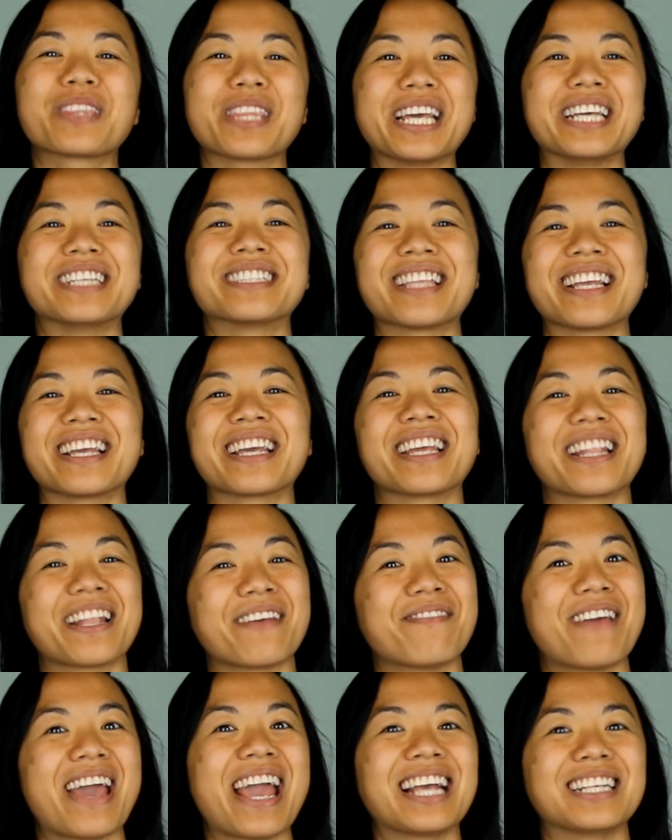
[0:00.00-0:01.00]
these things in
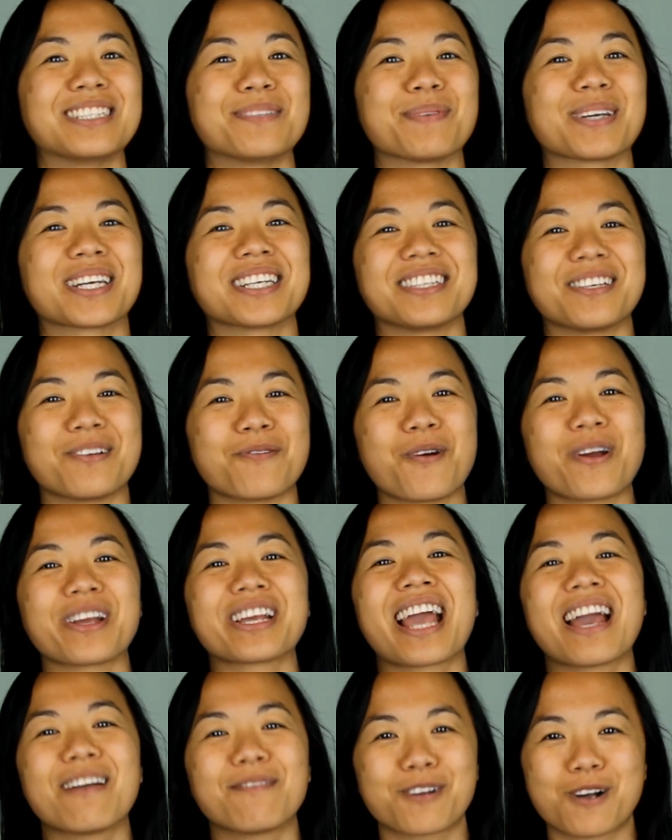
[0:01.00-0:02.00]
advance because you won't
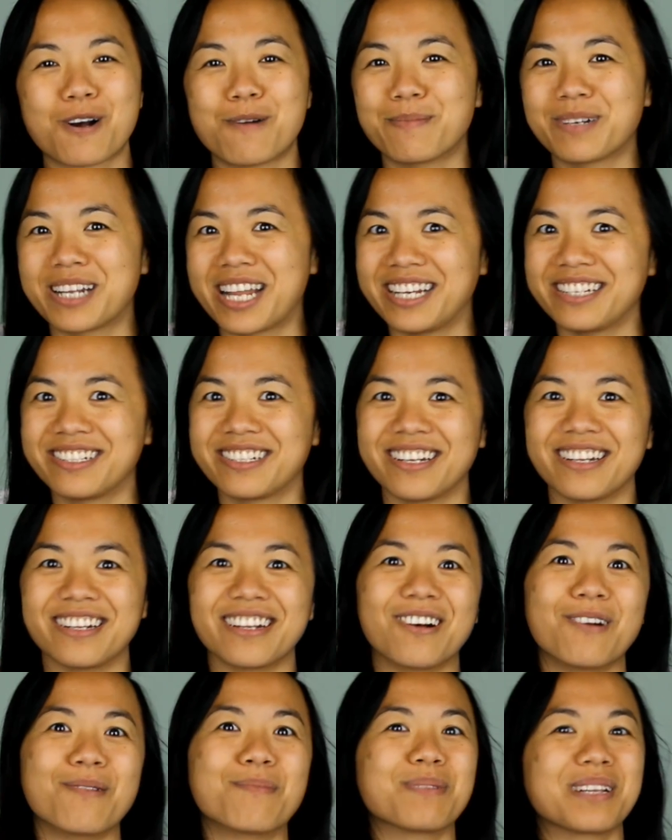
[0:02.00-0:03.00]
have accommodation
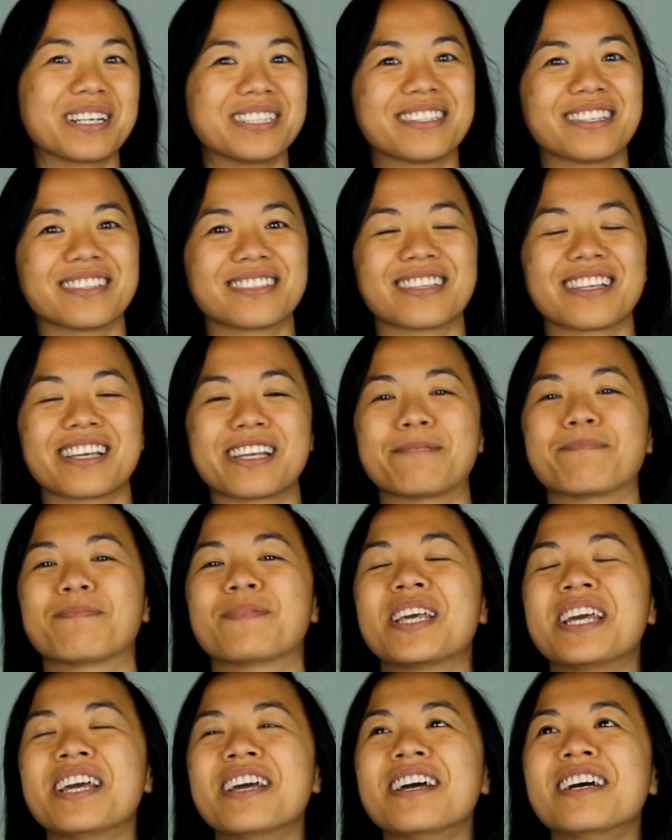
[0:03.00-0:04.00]
or place to sleep.
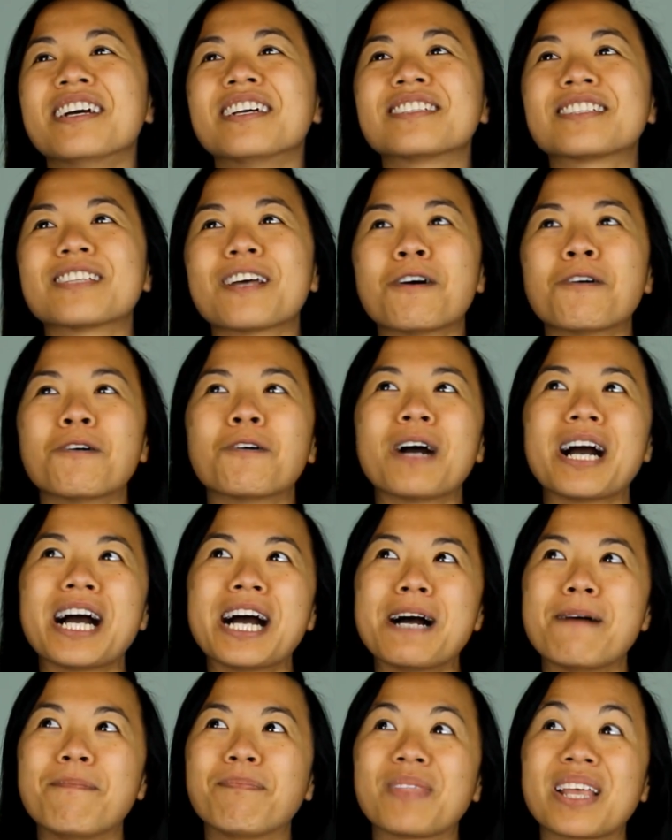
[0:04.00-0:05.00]
So
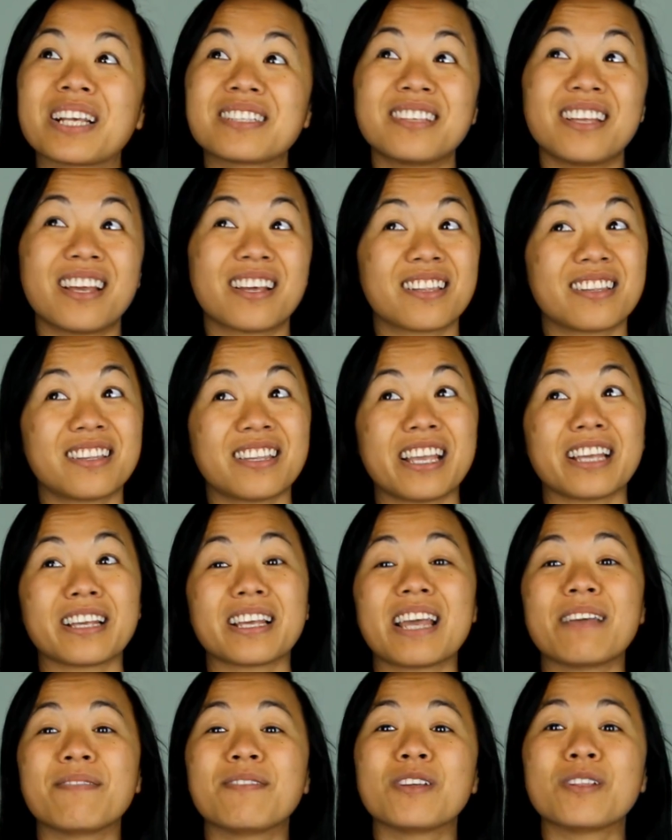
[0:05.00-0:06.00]
that's the other thing.
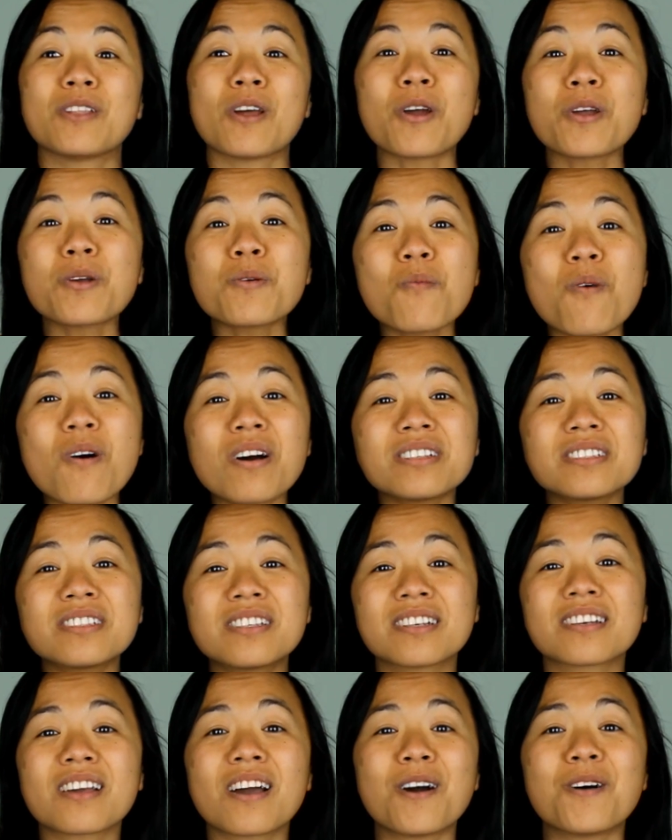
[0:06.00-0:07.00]
If you don't want
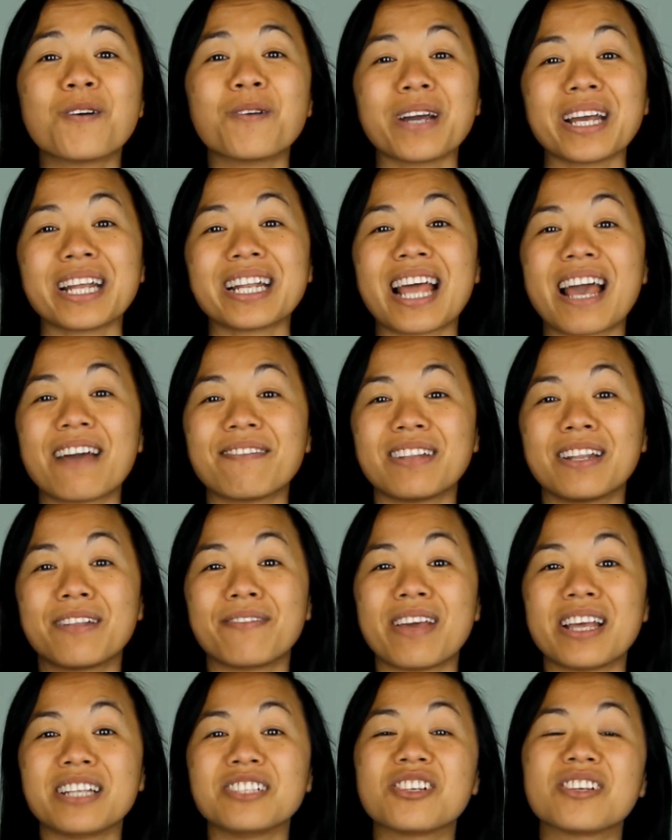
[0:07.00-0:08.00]
to go and have an
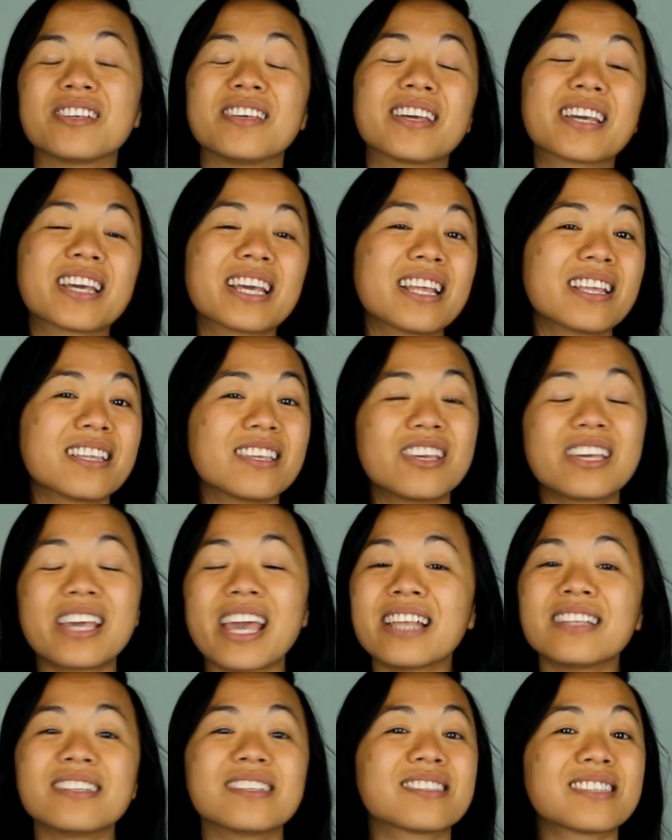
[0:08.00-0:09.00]
adventure, you
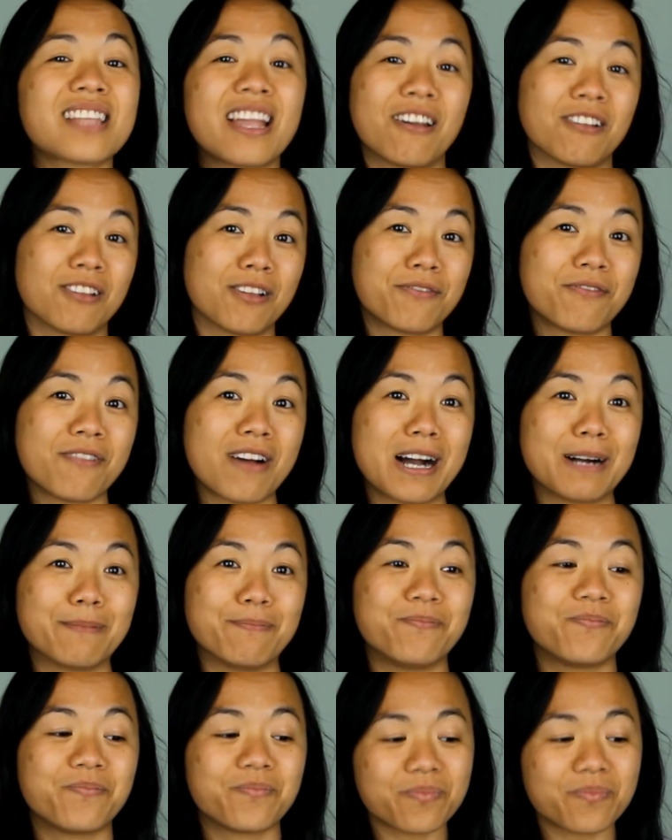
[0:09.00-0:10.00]
can just stay on the farm.